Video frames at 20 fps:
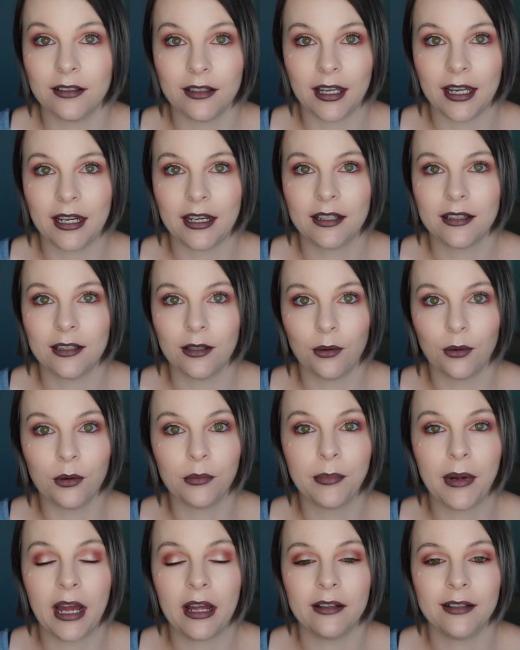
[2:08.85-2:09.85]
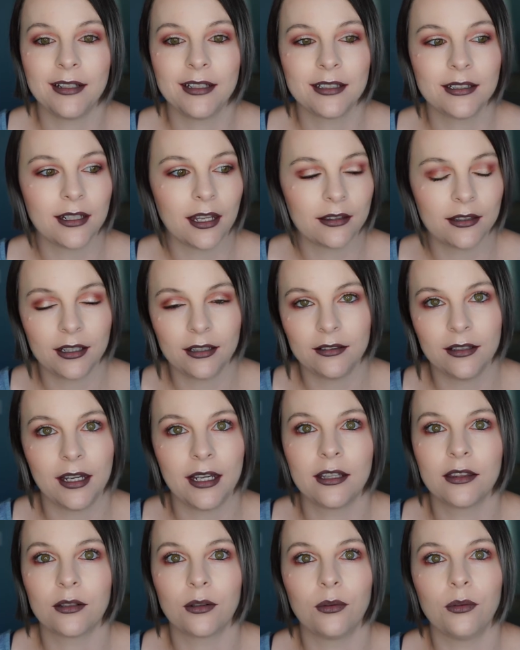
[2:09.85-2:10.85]
like the old palette. It's nothing
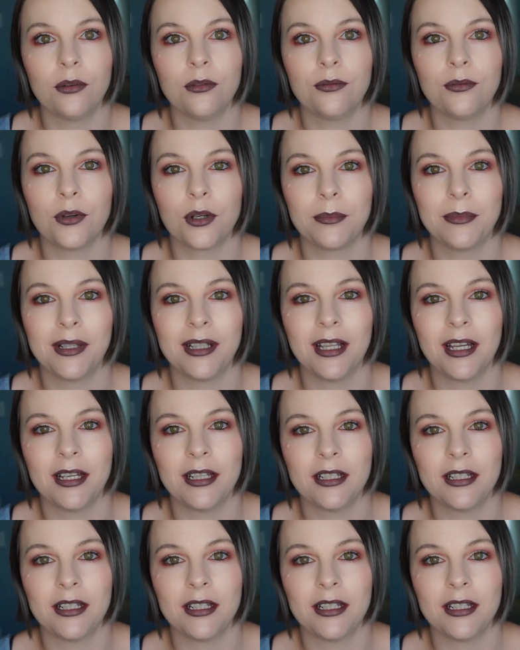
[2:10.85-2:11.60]
like their old formula.